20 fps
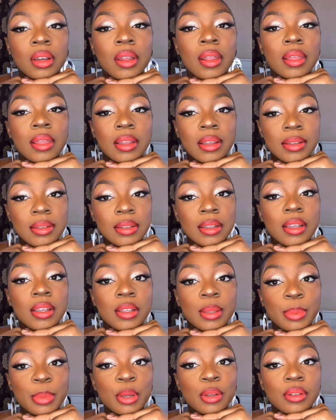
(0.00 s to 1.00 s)
This
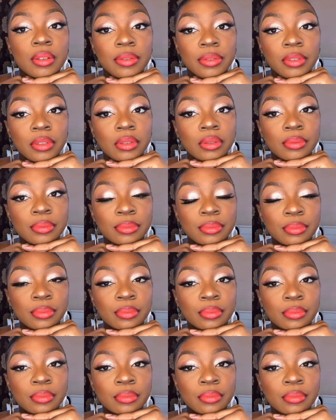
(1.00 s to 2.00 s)
is beautiful.
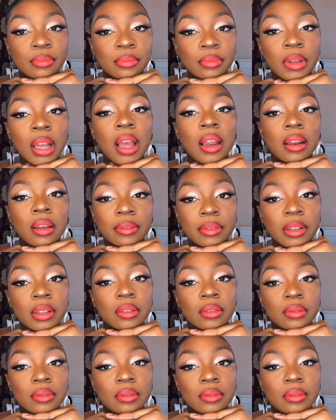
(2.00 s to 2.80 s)
I love it.